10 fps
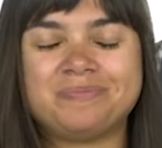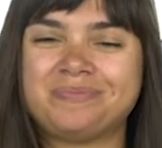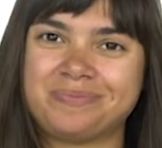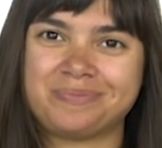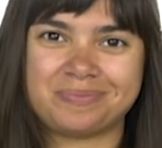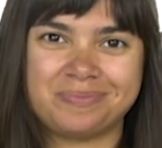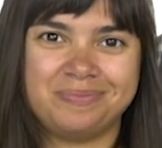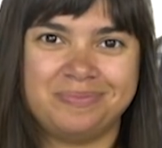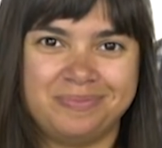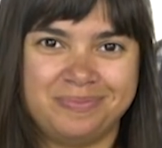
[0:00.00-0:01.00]

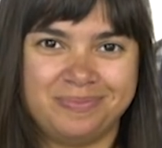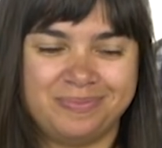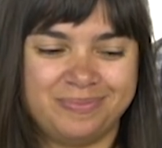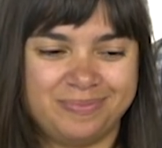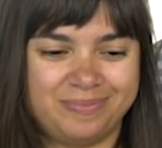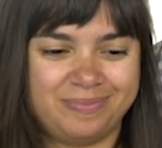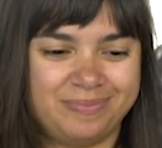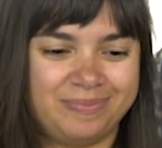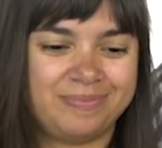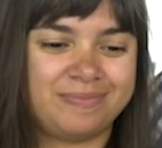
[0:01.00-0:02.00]

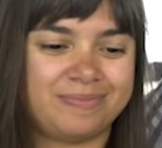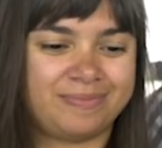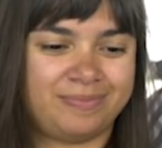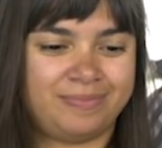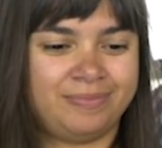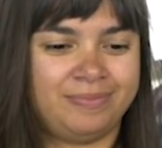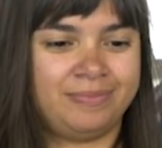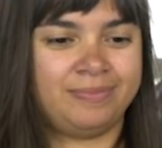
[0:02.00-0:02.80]
The person shown says nothing.